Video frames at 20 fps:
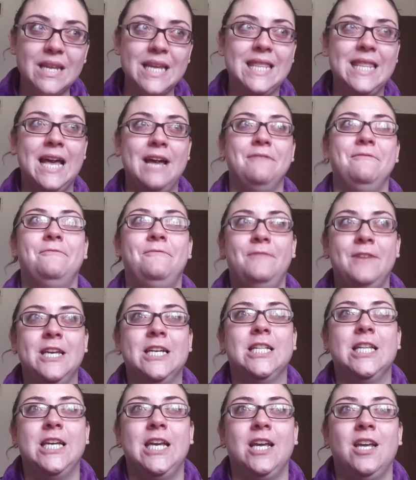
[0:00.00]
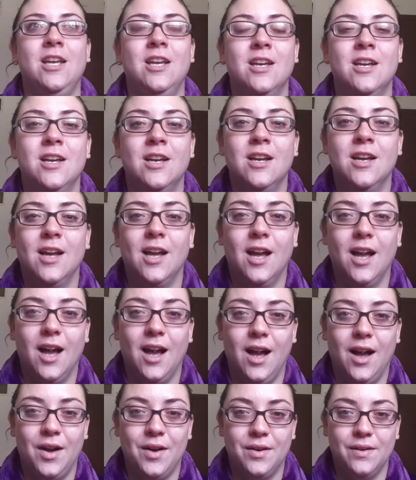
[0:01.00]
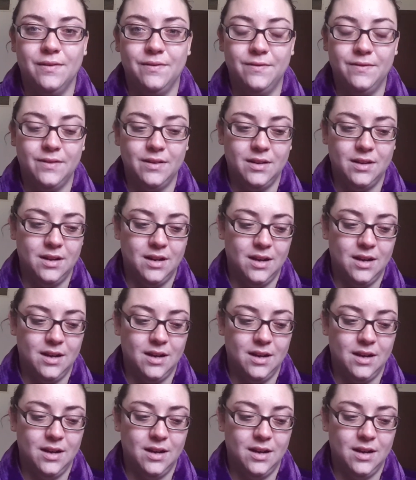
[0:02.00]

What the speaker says: that feeling of